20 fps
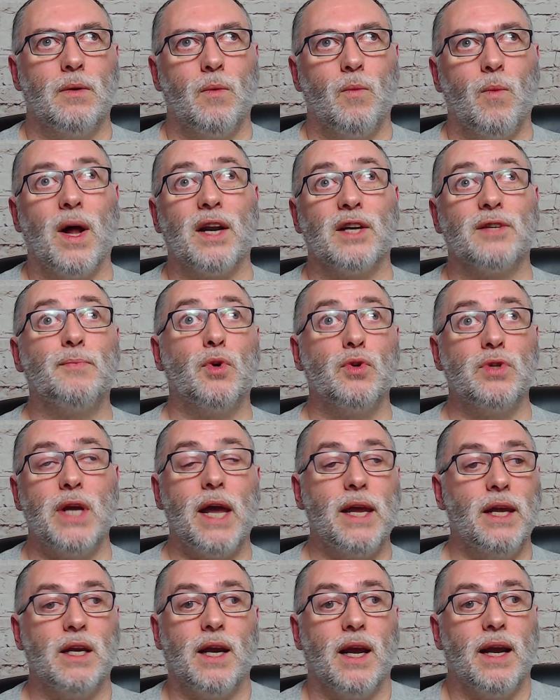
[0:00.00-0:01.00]
well, I suppose, yeah,
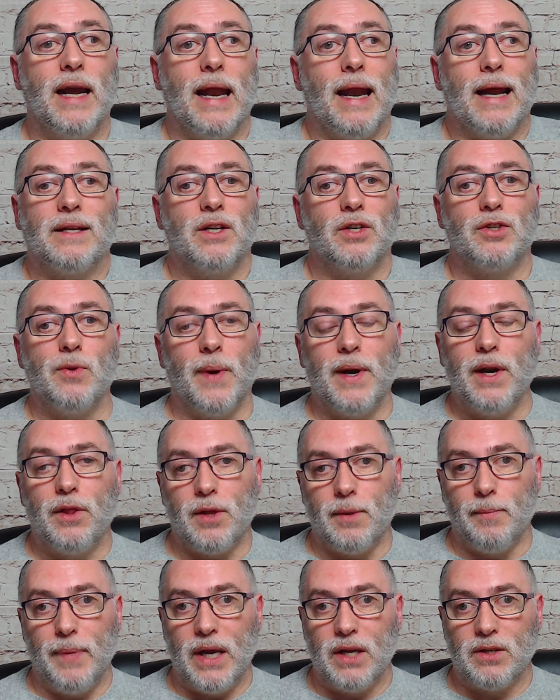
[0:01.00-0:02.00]
you can connect it to
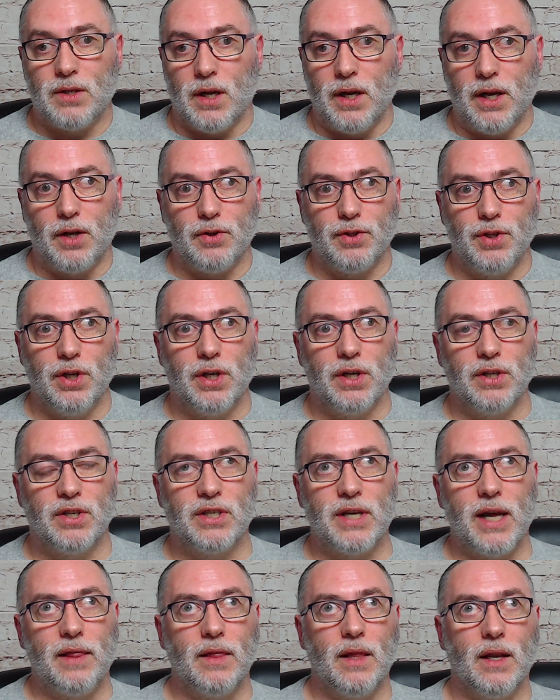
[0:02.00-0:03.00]
anything basically, because you could
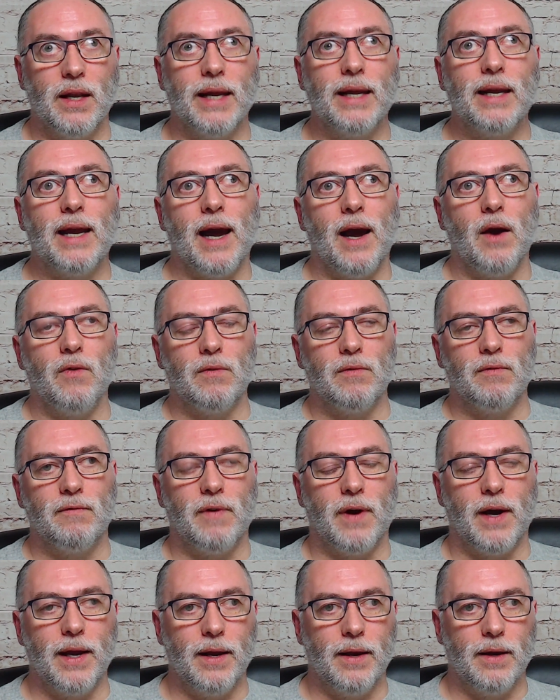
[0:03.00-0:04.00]
send the link out
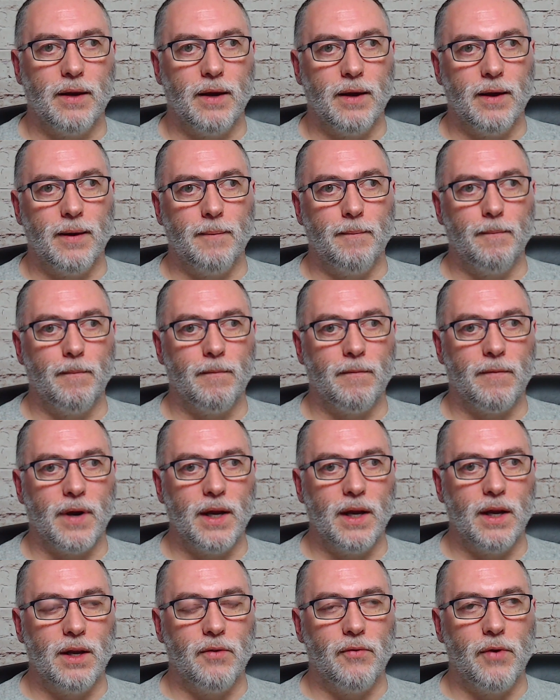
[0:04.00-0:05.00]
via
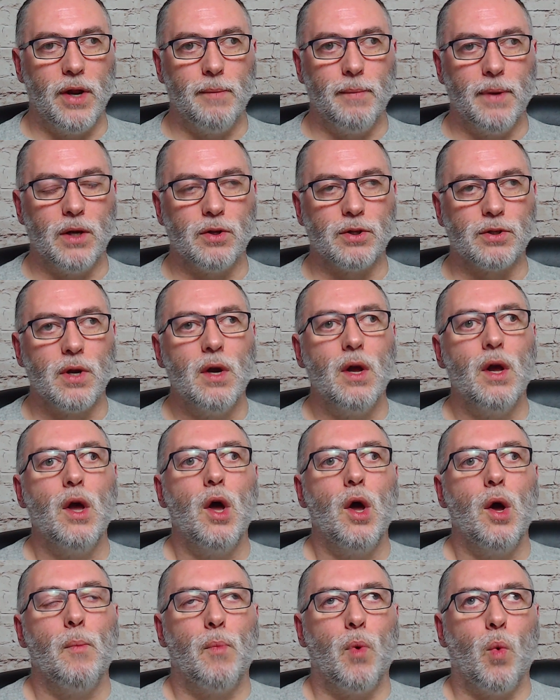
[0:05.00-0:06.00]
your emails.
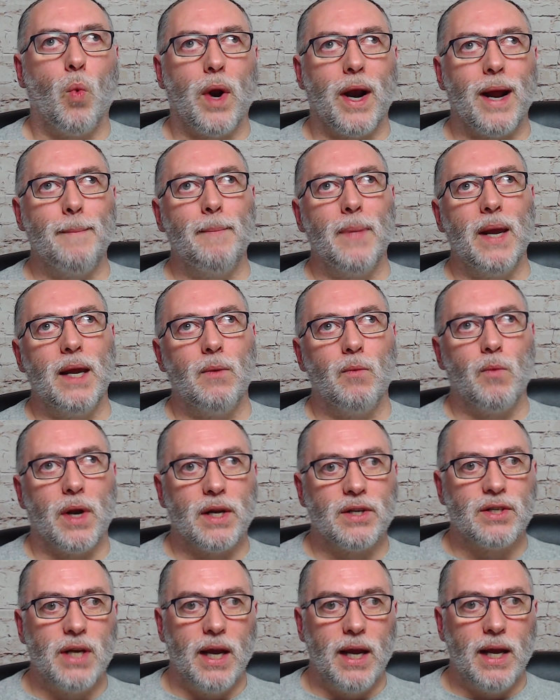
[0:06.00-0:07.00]
But what I mean when
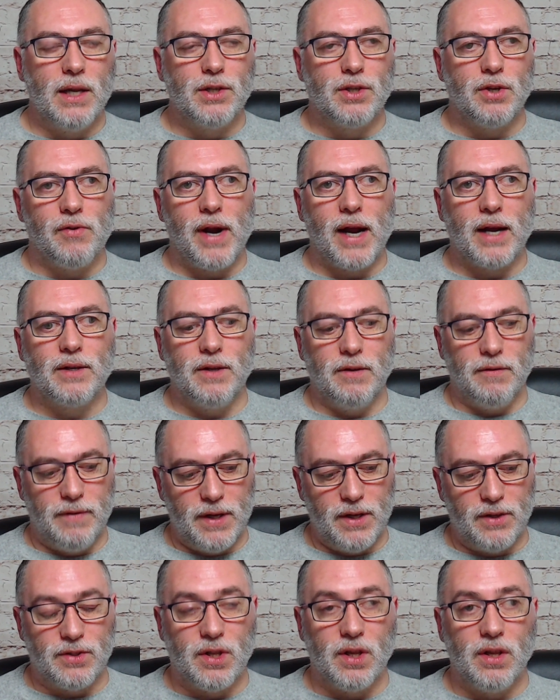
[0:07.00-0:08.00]
I say interactive
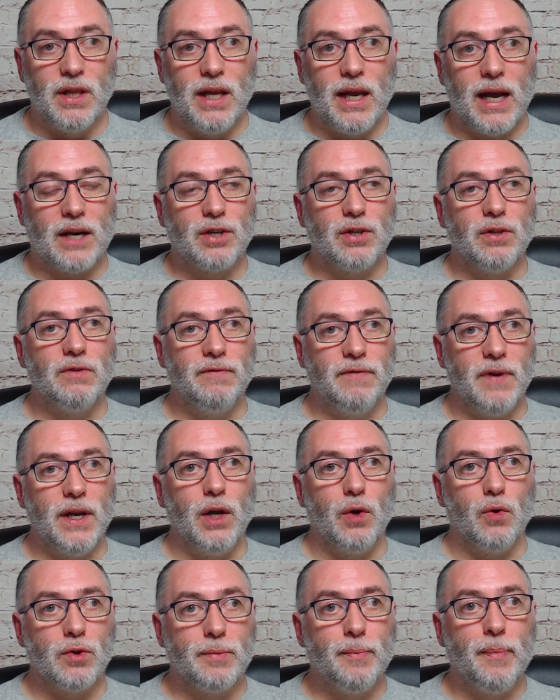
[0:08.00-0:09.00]
is that the actual
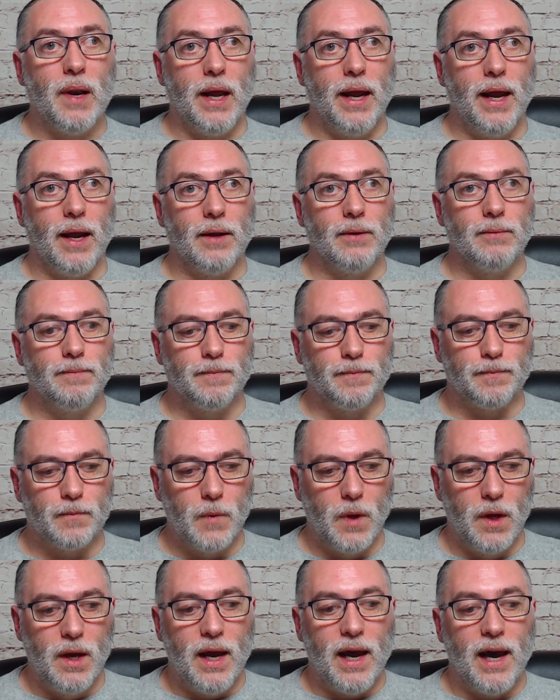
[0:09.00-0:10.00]
video is playing
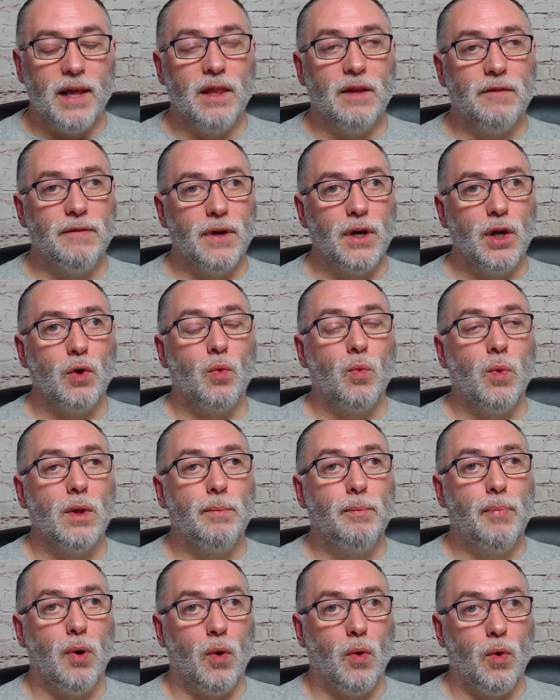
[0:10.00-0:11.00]
and the video
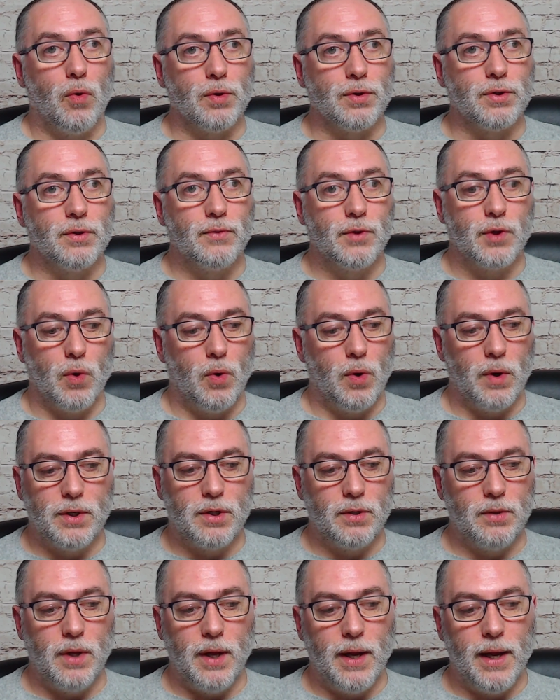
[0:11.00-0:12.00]
will pause. So
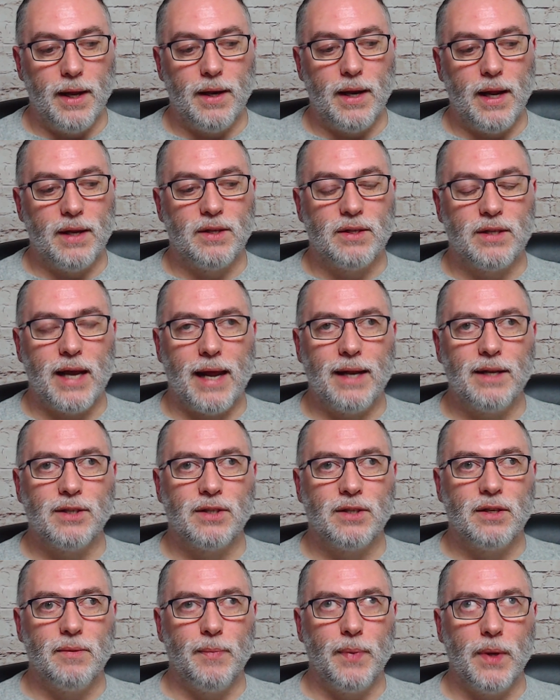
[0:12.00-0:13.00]
it
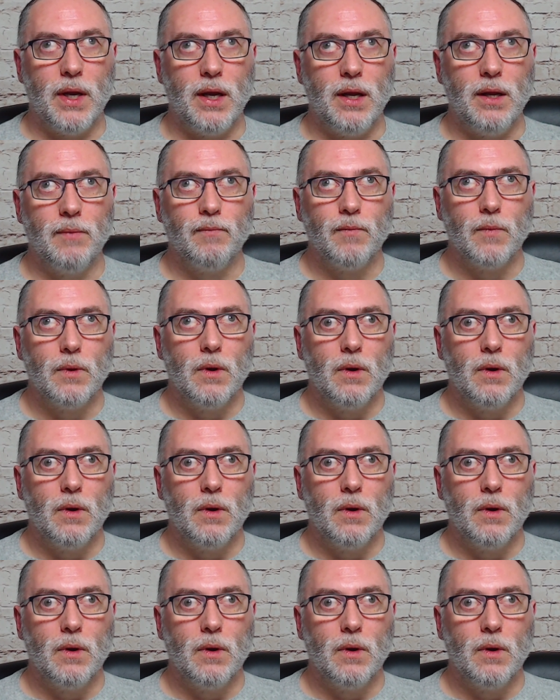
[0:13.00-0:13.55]
tends to be